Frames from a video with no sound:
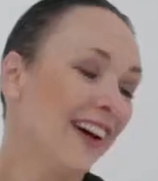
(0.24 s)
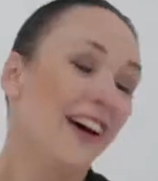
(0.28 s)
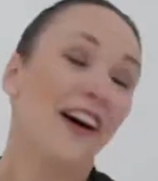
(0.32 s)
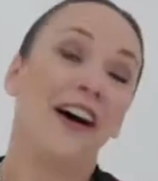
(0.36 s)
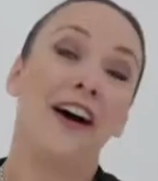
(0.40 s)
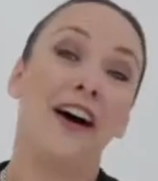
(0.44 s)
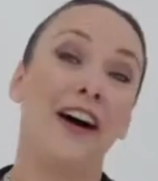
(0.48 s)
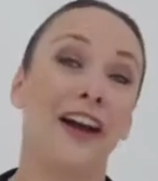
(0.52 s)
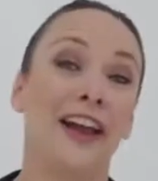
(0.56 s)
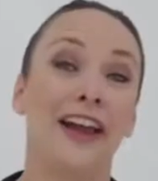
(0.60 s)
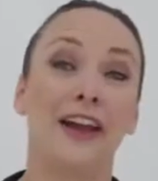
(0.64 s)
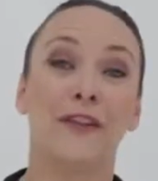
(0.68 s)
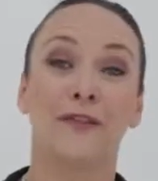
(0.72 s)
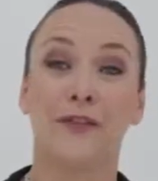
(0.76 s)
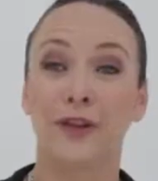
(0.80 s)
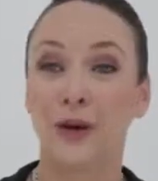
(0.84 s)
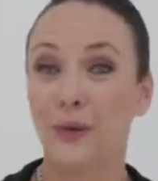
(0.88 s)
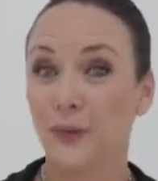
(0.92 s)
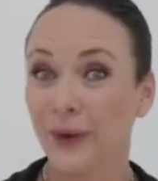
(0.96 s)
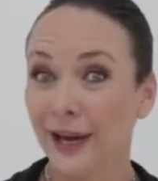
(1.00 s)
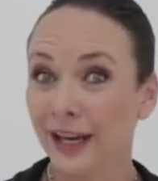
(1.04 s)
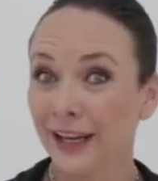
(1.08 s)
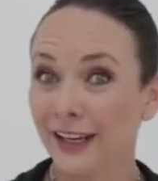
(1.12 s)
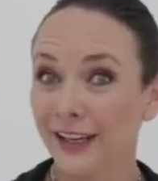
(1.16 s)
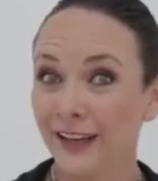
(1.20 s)
Hi
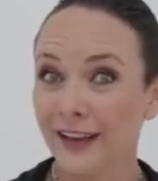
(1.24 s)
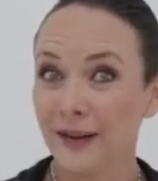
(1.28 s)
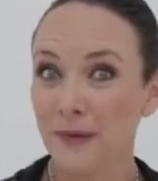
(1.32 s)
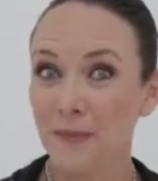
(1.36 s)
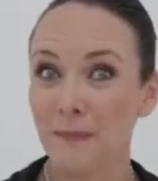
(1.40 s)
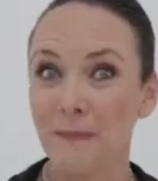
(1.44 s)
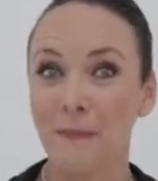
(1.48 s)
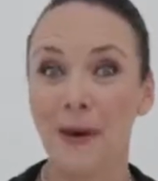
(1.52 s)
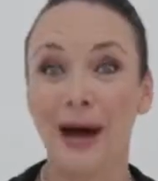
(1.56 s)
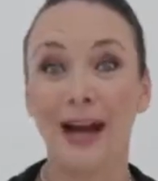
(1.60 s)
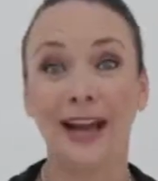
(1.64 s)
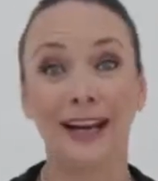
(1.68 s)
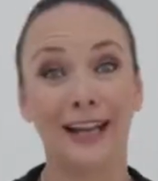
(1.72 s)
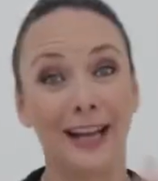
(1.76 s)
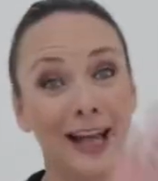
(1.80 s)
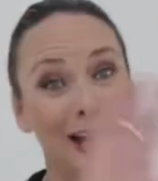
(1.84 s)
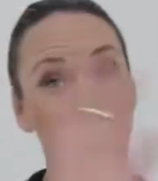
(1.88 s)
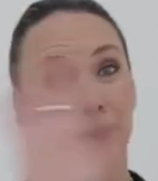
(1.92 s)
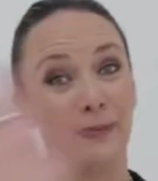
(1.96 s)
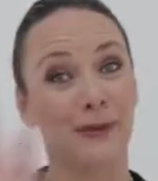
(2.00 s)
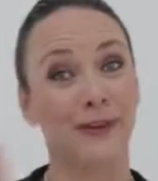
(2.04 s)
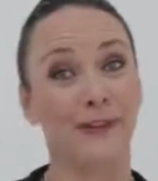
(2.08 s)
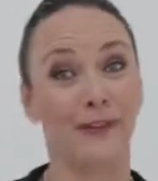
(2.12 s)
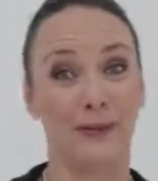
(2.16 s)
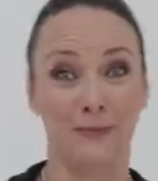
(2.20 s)
everyone, my
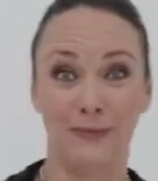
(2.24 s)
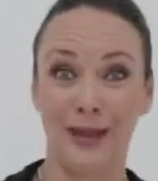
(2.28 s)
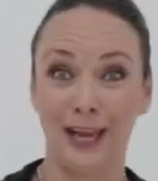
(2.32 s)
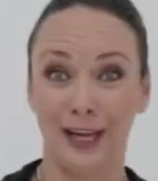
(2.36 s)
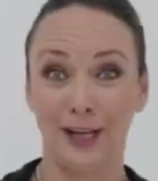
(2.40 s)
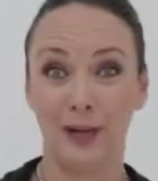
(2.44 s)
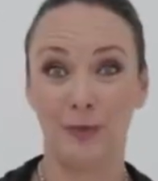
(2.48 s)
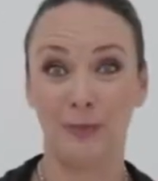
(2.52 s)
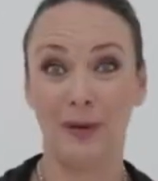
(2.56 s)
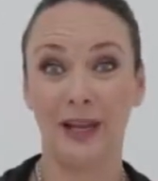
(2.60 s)
name is Amanda